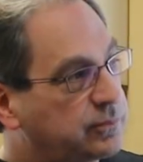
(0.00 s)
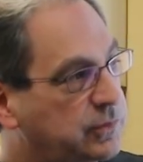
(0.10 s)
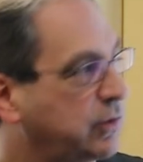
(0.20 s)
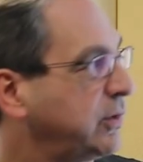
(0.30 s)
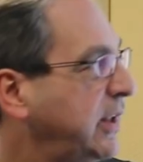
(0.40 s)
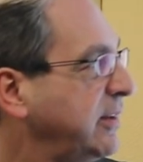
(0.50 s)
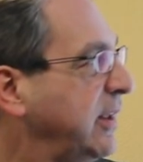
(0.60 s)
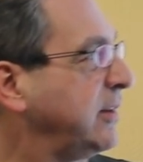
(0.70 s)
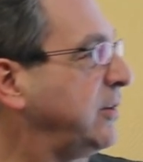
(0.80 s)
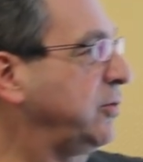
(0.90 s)
So that
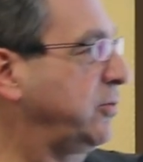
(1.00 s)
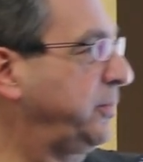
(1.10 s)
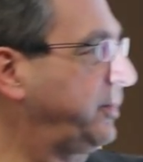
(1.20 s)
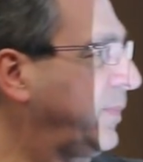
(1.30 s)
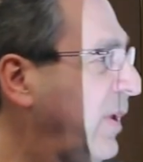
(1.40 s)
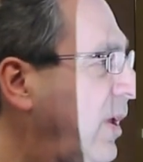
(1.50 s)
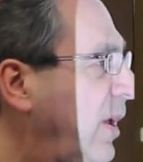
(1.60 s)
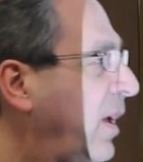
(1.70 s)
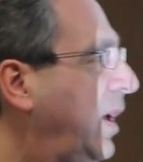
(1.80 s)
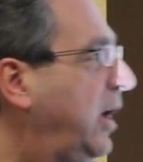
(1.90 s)
can do.
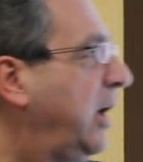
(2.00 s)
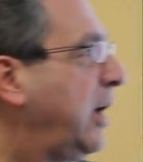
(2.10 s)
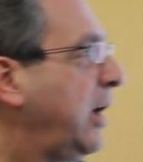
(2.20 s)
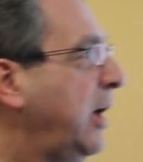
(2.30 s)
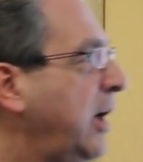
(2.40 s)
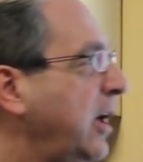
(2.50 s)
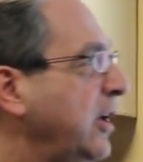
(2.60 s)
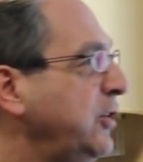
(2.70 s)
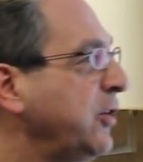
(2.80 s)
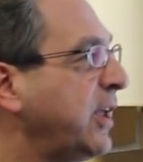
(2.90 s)

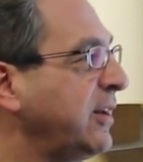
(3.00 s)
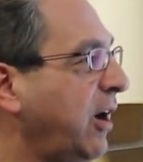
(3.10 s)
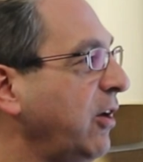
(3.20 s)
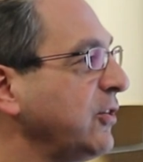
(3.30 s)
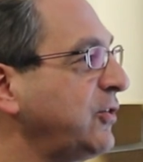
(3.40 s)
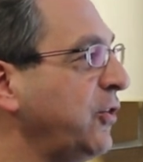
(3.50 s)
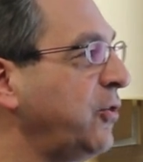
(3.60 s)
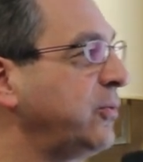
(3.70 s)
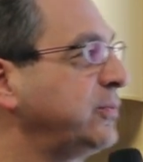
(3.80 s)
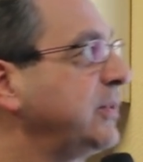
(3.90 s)
You can also